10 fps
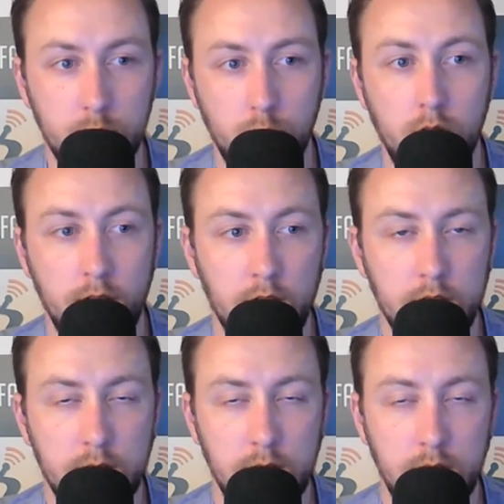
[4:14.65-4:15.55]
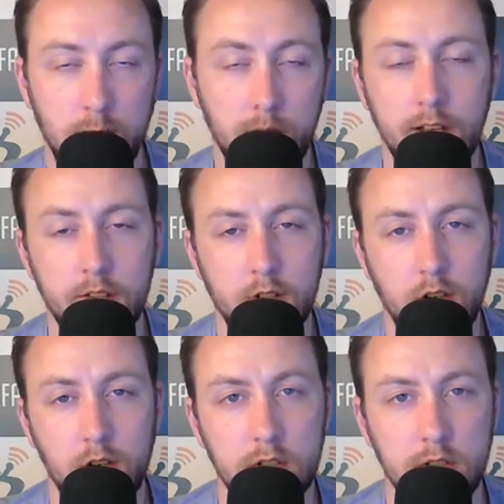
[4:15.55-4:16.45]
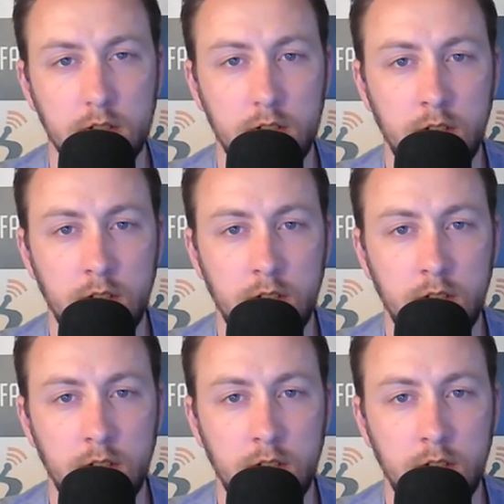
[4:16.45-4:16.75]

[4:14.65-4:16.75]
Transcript: why not see how he gets on and